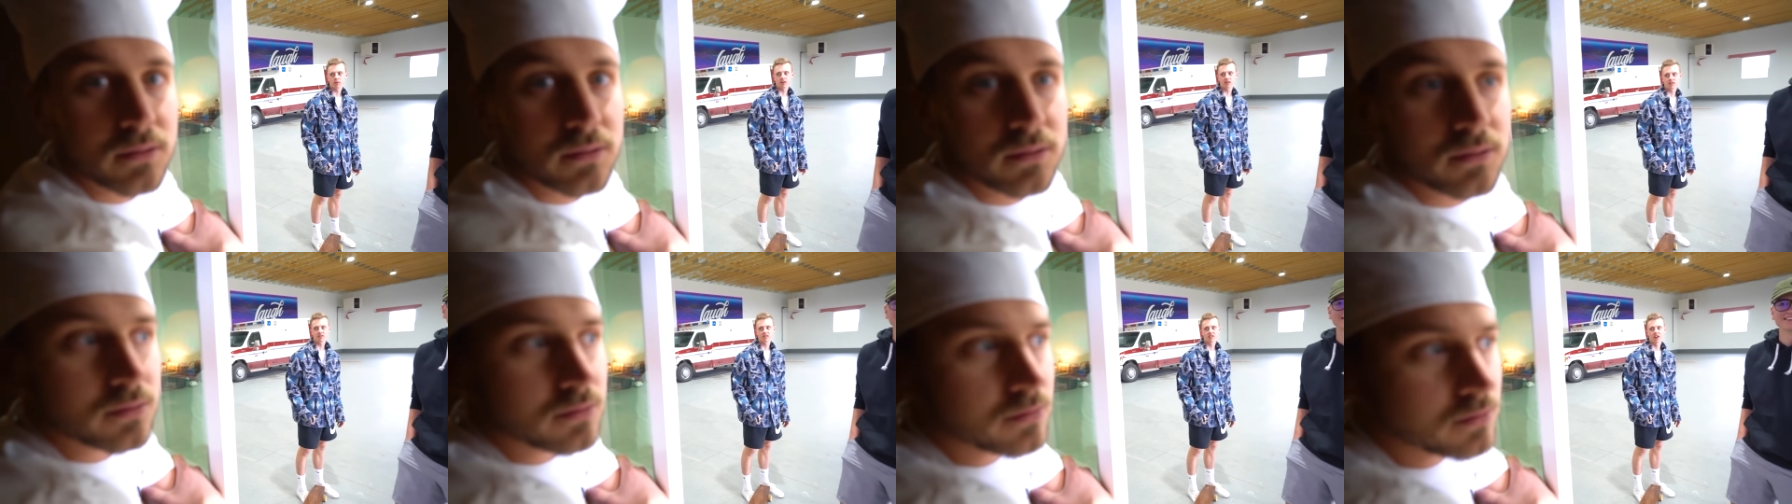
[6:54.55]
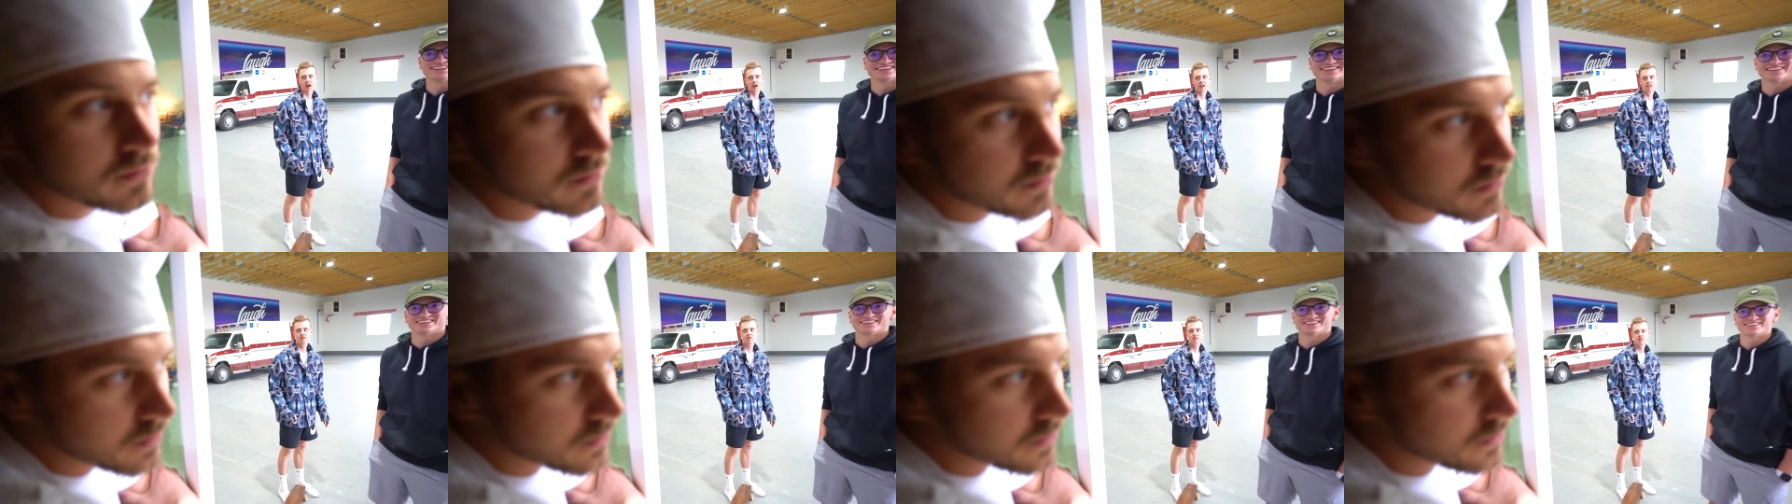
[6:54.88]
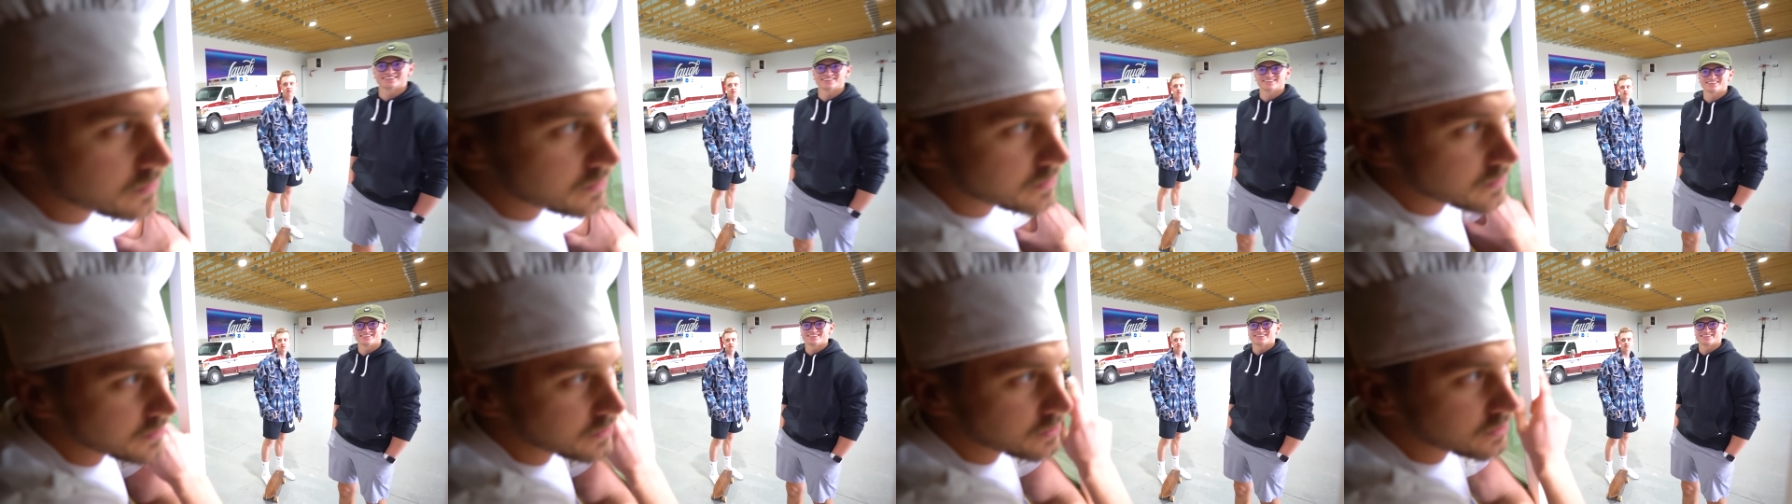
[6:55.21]
pizza.
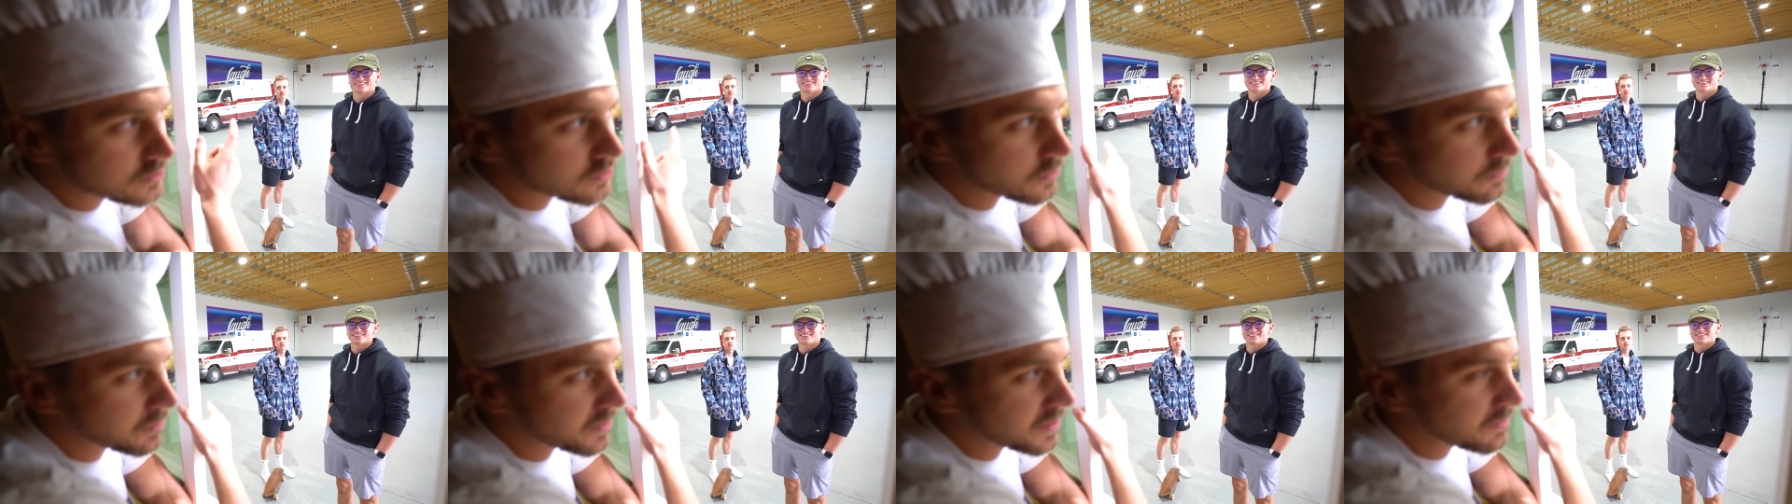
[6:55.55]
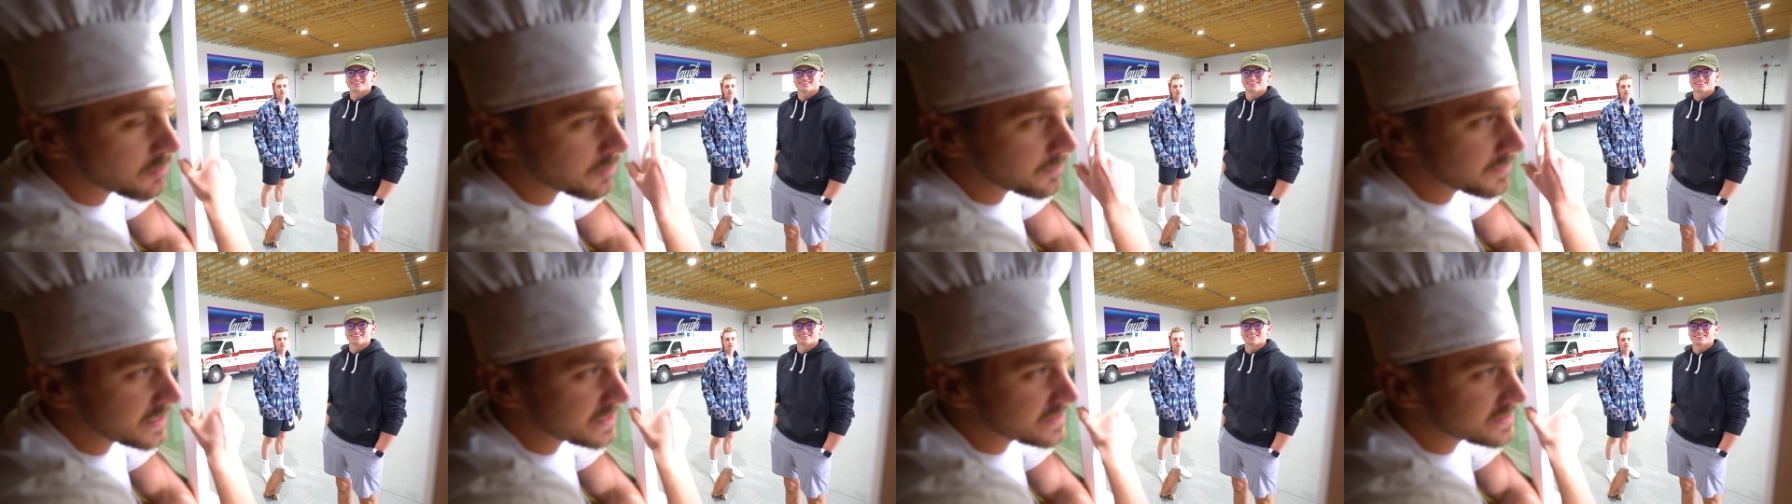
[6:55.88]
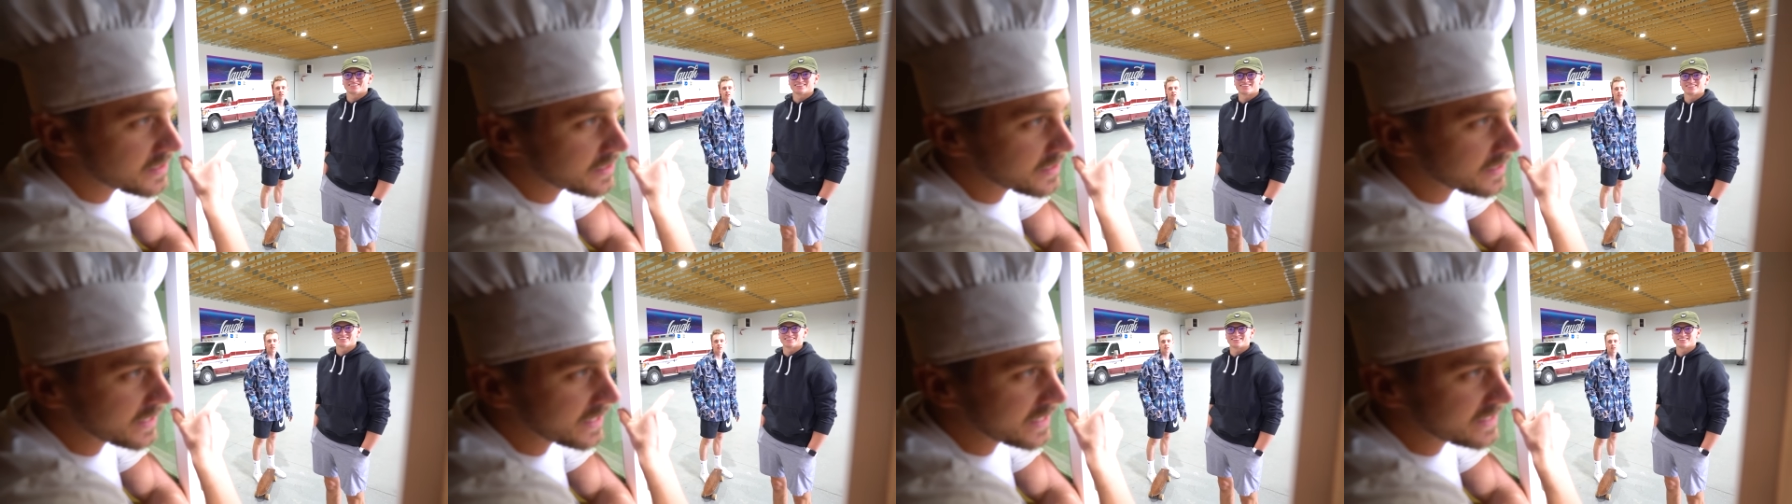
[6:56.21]
Supremo
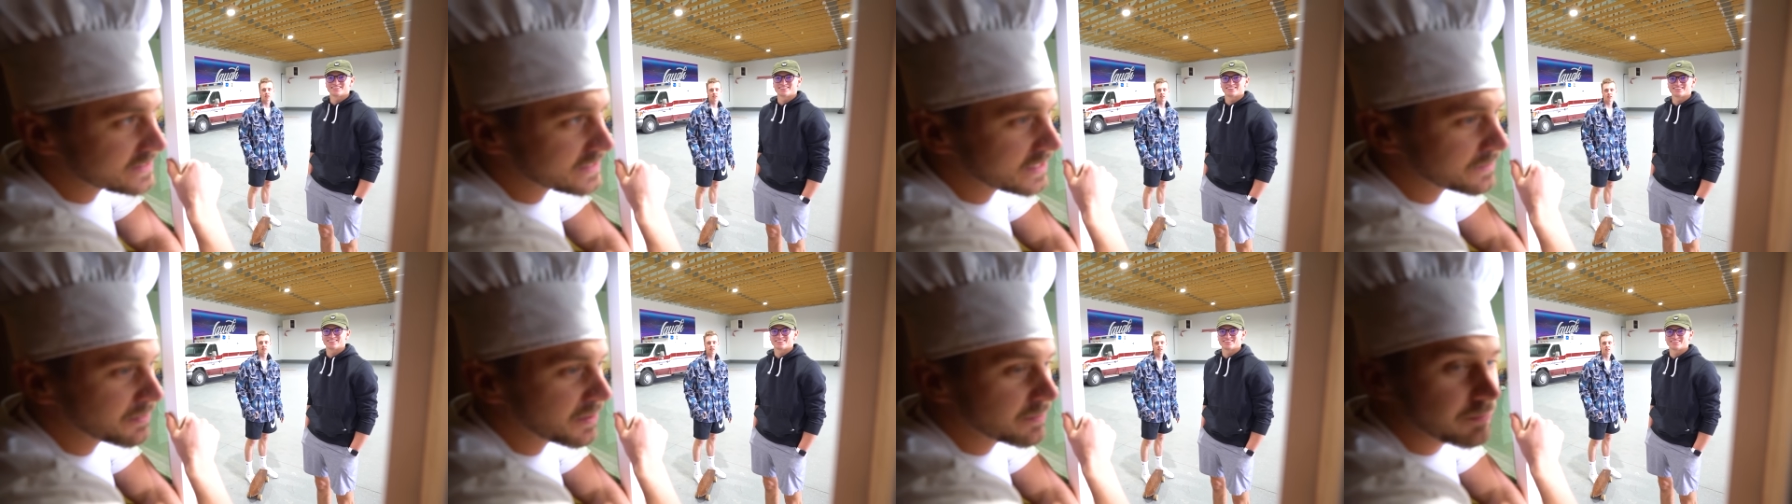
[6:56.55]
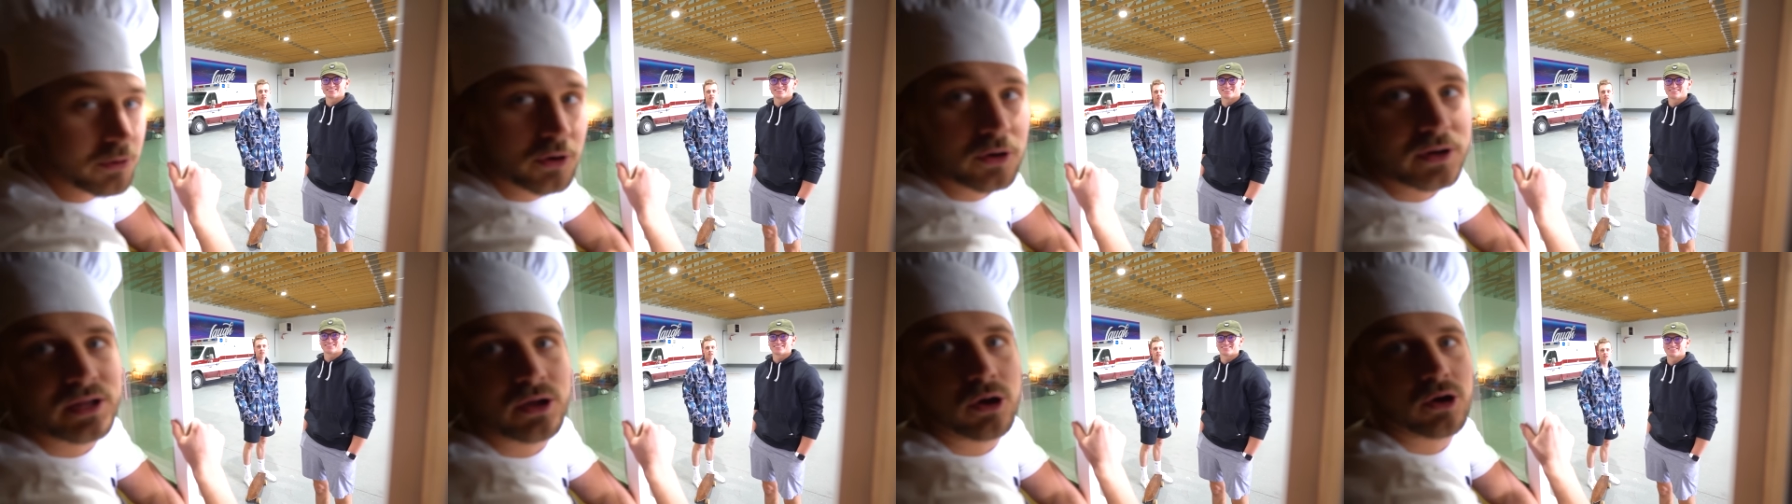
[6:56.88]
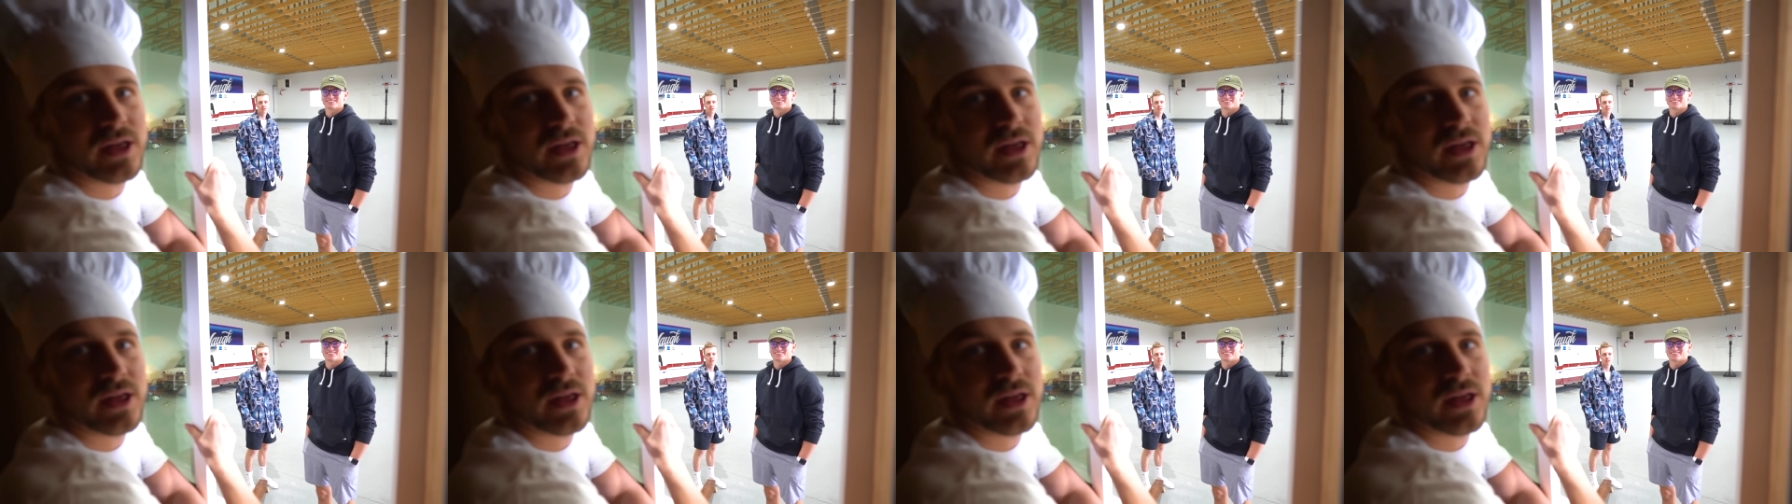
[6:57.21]
pizza, classic pepperoni.